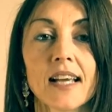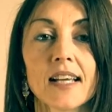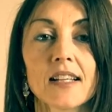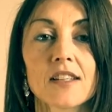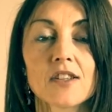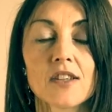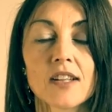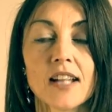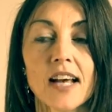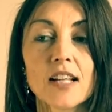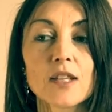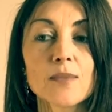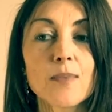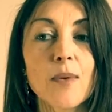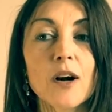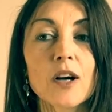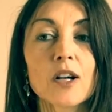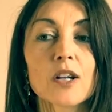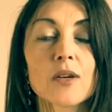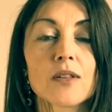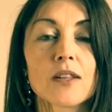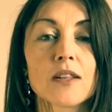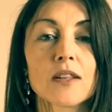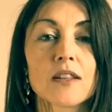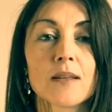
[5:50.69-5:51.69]
And so that's
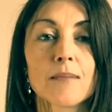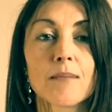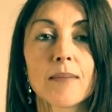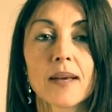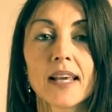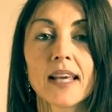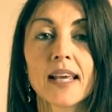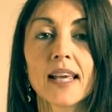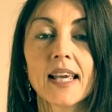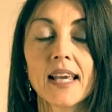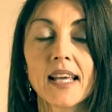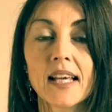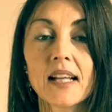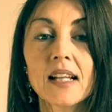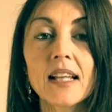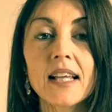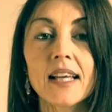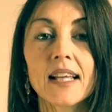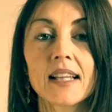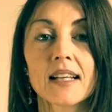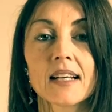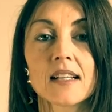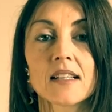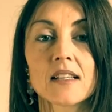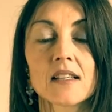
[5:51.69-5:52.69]
part of the big
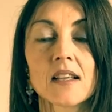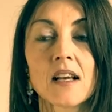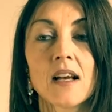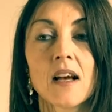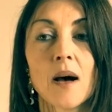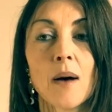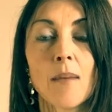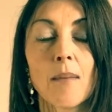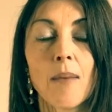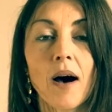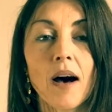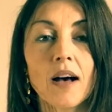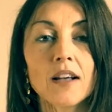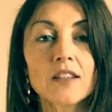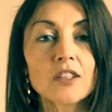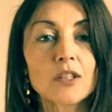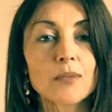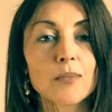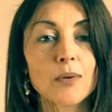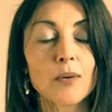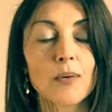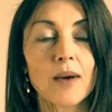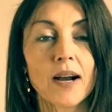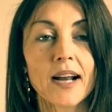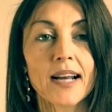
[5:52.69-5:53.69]
healing that's
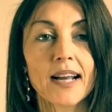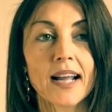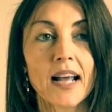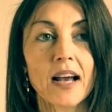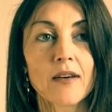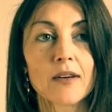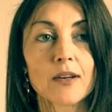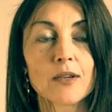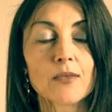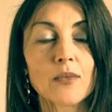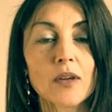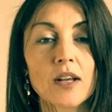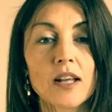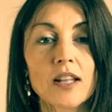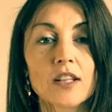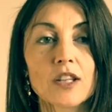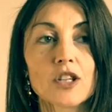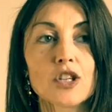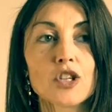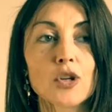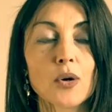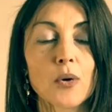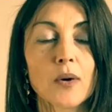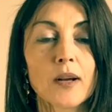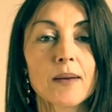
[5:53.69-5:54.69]
possible right now, and the
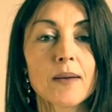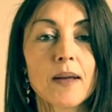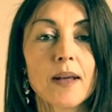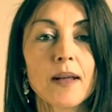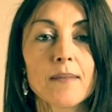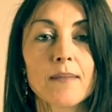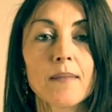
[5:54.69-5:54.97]
joint